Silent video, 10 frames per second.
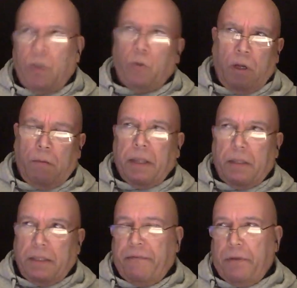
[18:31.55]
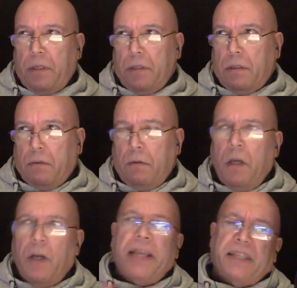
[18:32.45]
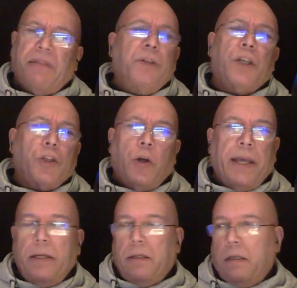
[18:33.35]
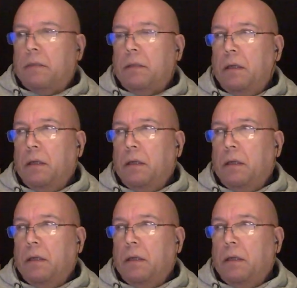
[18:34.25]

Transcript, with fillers: We're talking about the seventies still, late seventies, early eighties,